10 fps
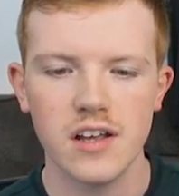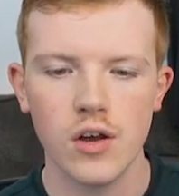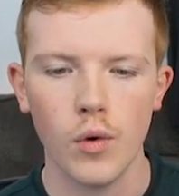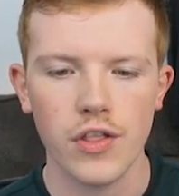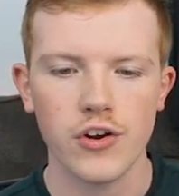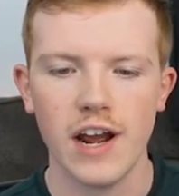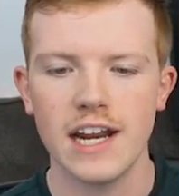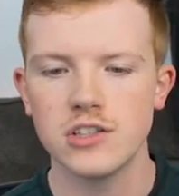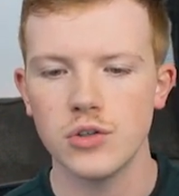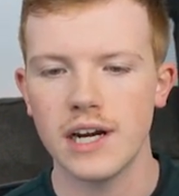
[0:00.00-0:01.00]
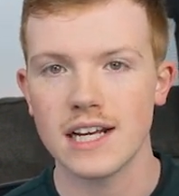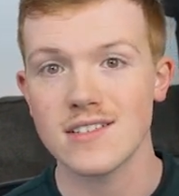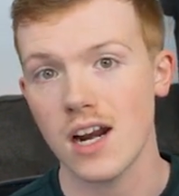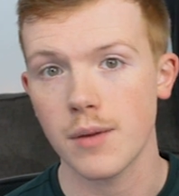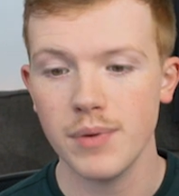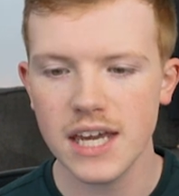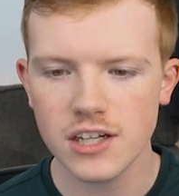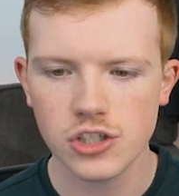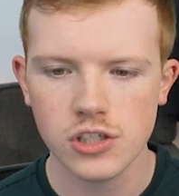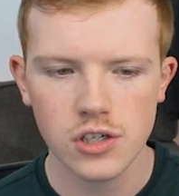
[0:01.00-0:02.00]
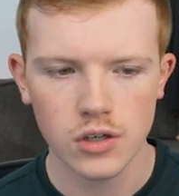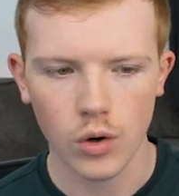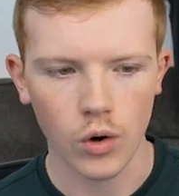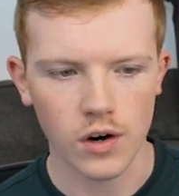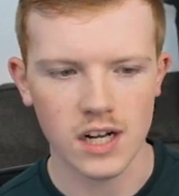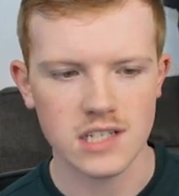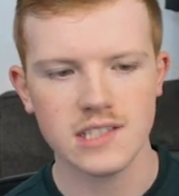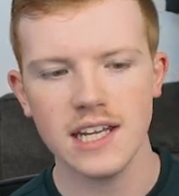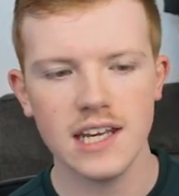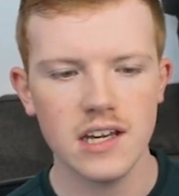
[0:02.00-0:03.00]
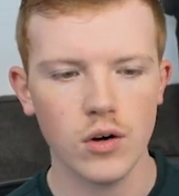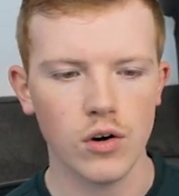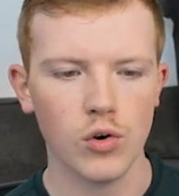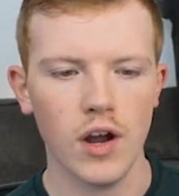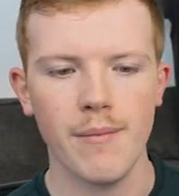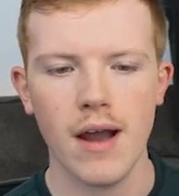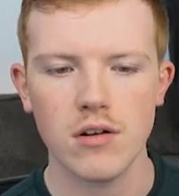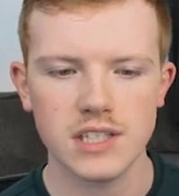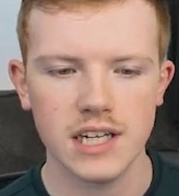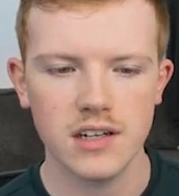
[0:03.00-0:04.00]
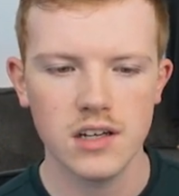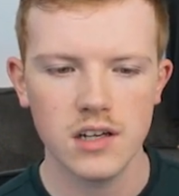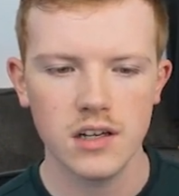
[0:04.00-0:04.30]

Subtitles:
Whether you're headed to an exotic beach or a city or a quiet mountain,